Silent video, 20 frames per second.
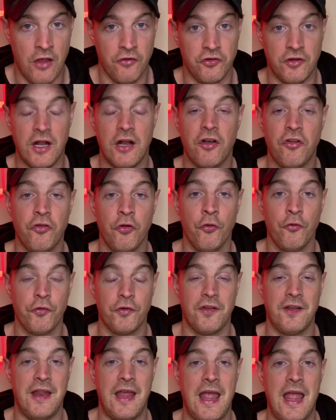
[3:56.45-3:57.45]
So there are the two
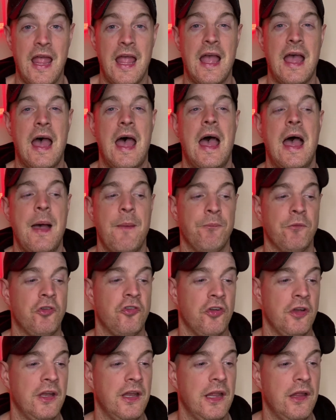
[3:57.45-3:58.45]
for today. I'm um,
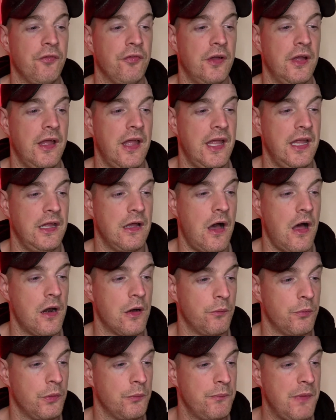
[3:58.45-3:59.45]
just trying to think if I any
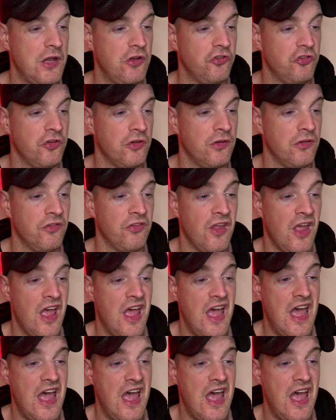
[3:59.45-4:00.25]
honourable mentions.